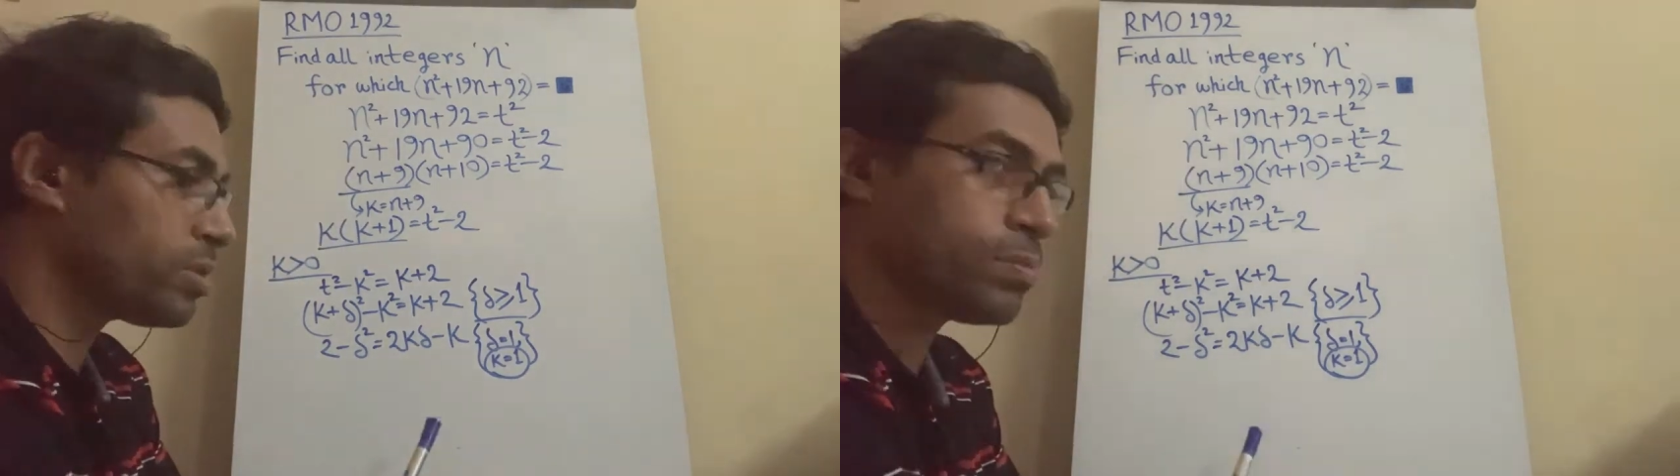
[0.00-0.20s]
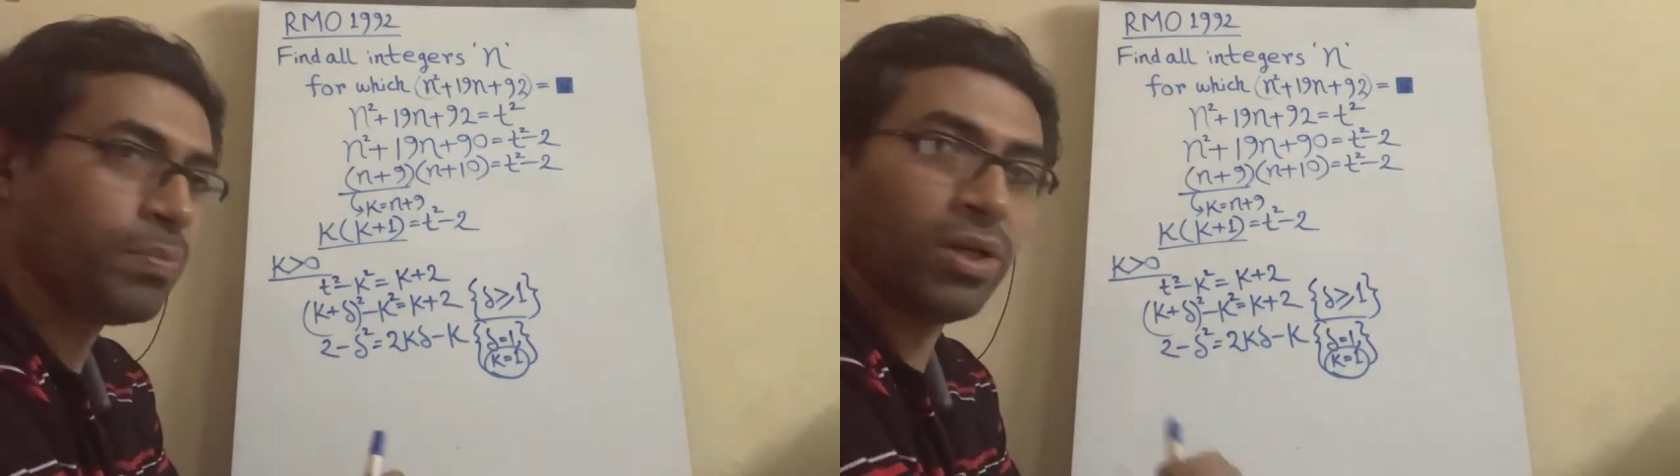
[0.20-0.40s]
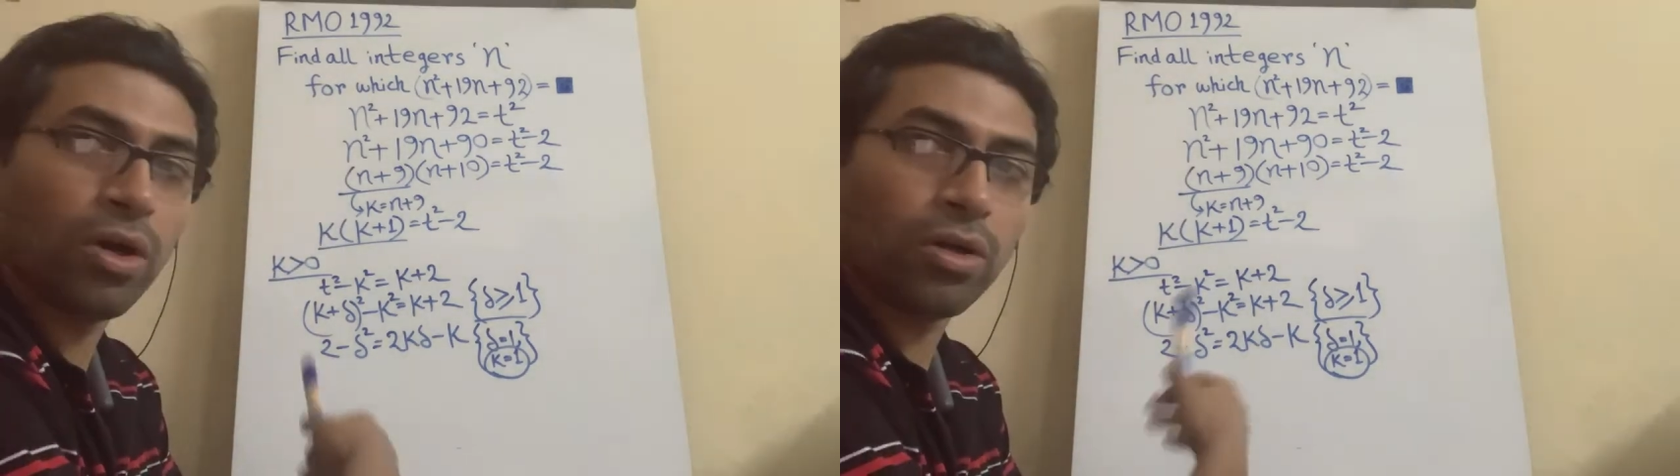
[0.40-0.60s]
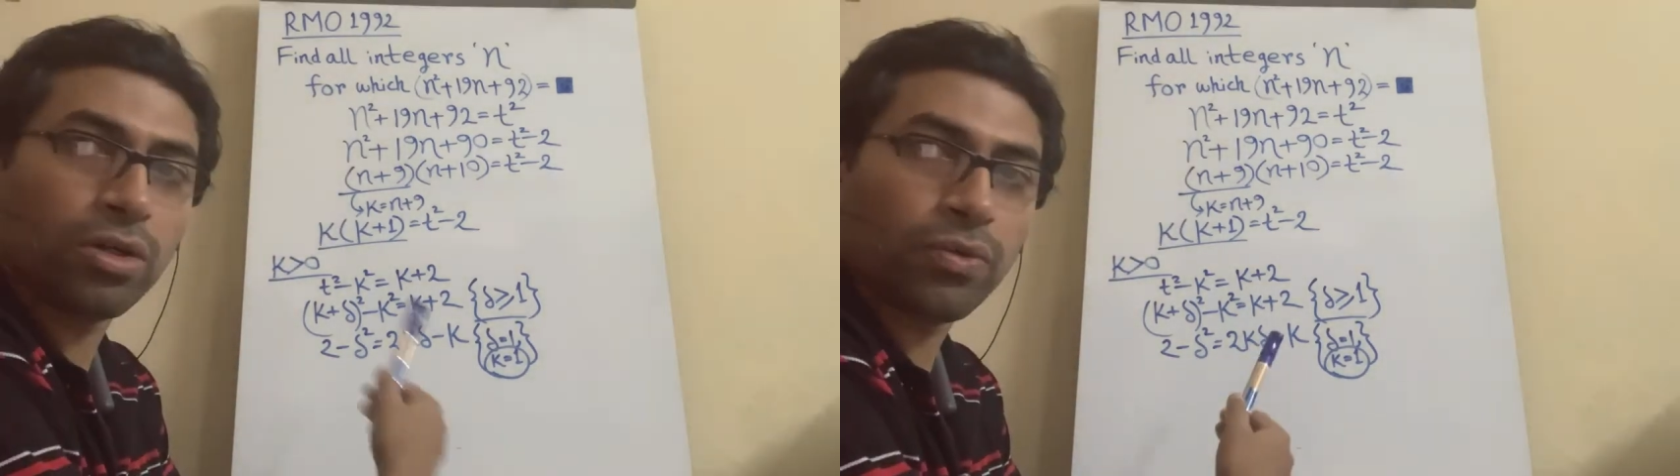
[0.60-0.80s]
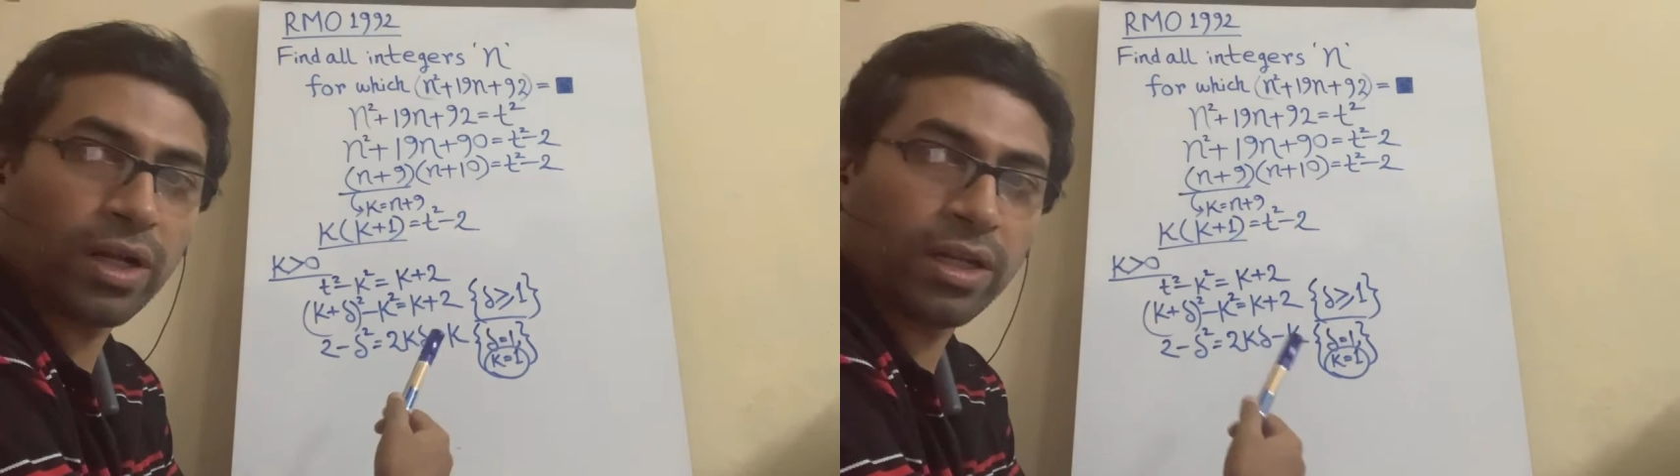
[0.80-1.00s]
beyond
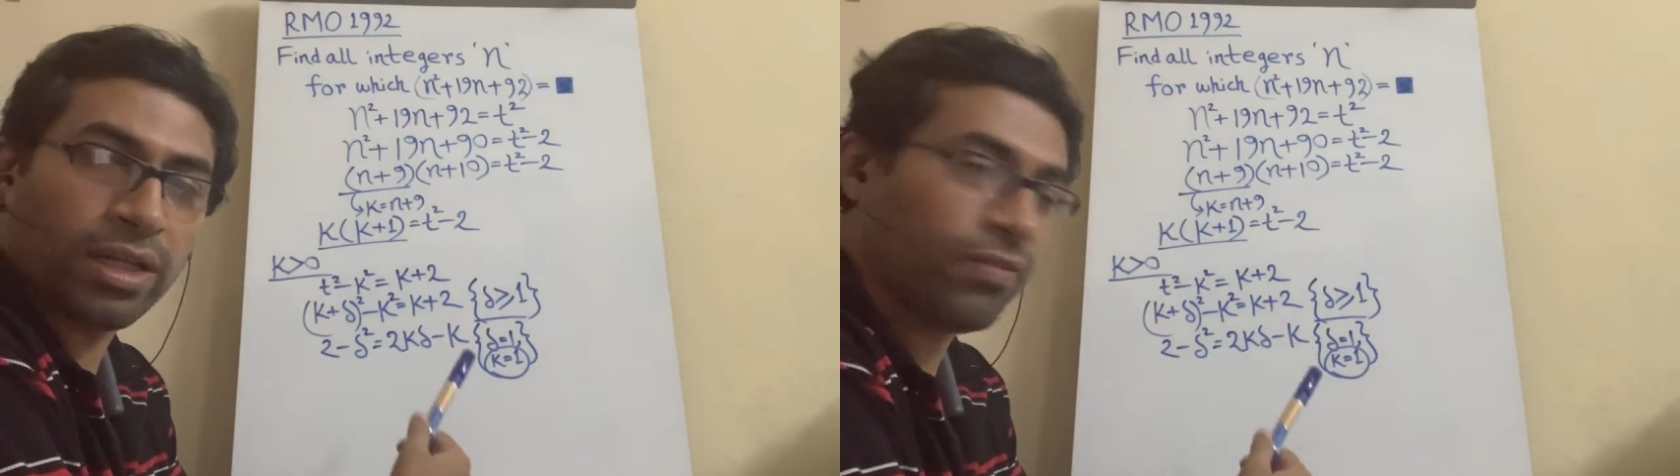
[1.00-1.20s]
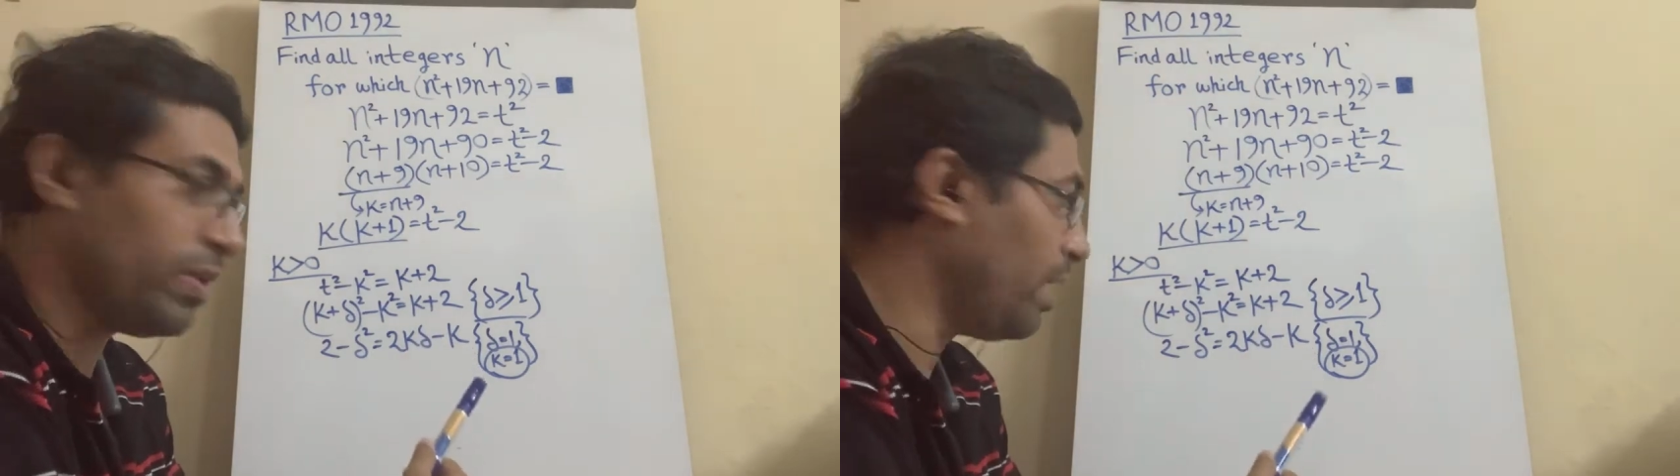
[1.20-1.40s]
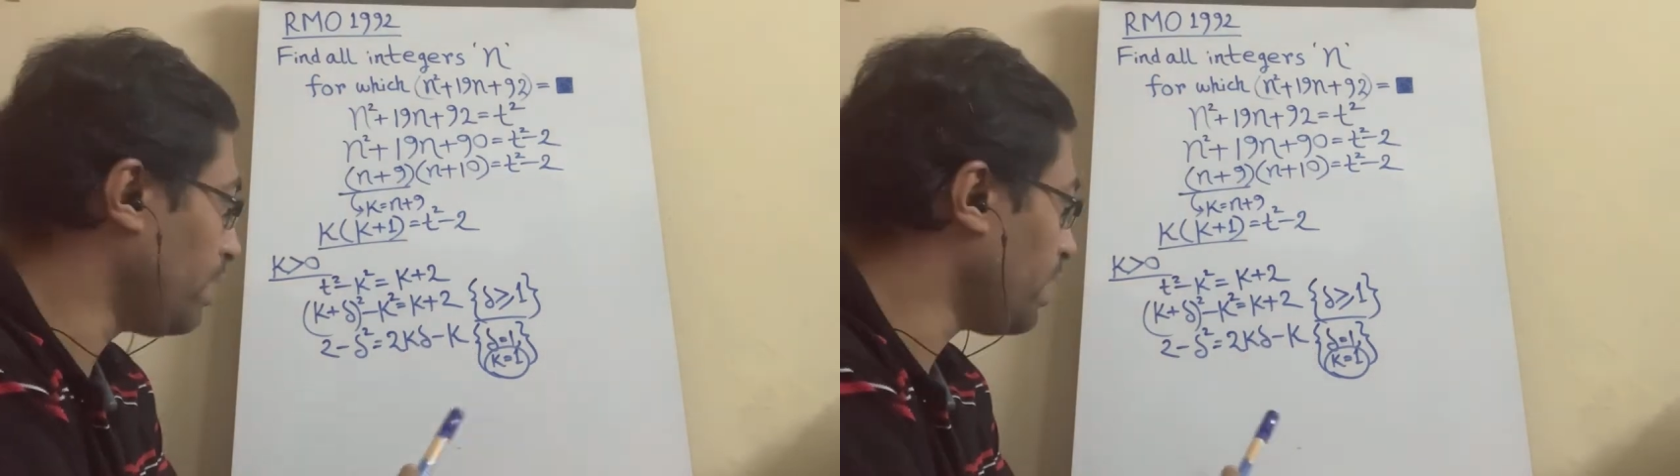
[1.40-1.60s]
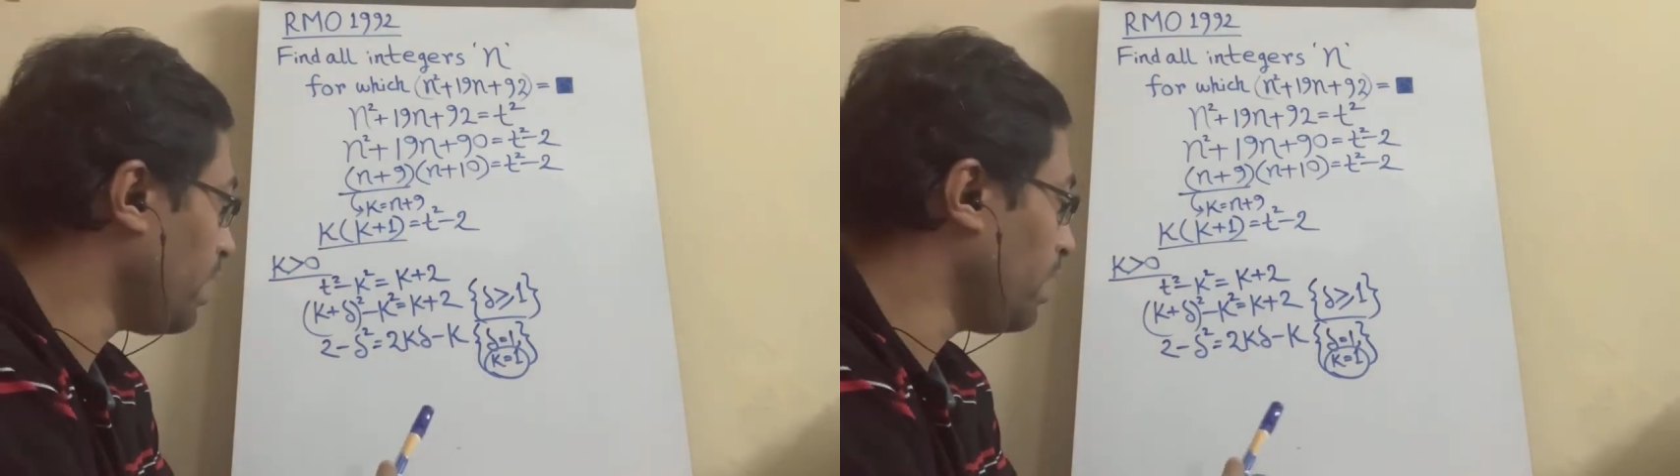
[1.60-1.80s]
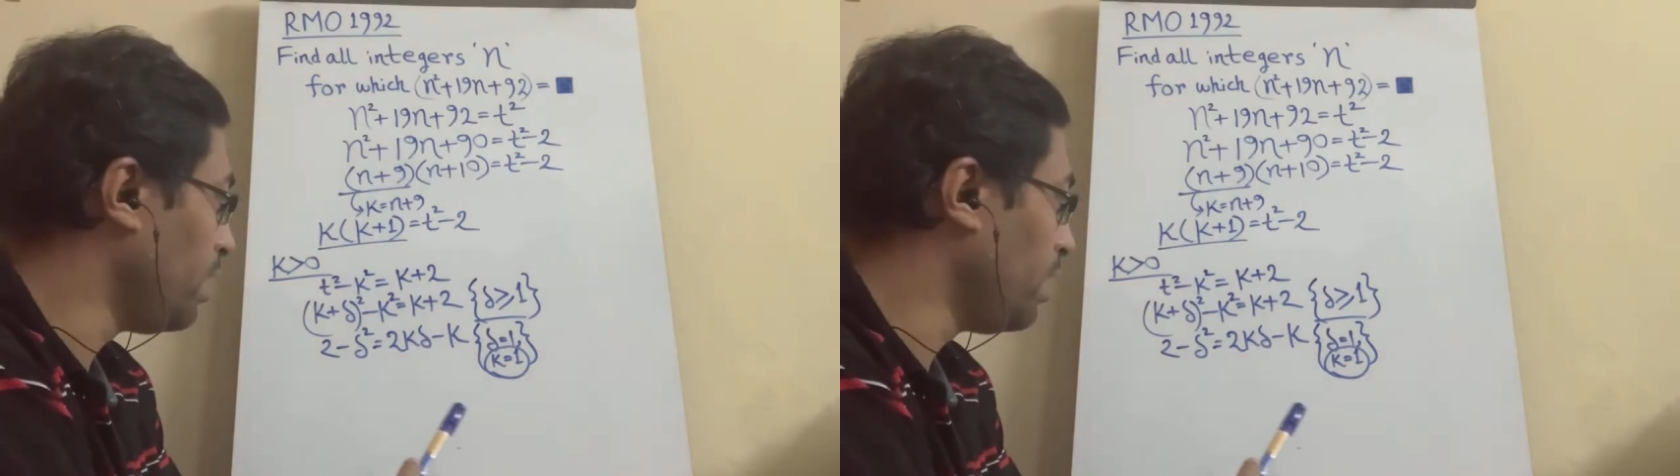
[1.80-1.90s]
1, if delta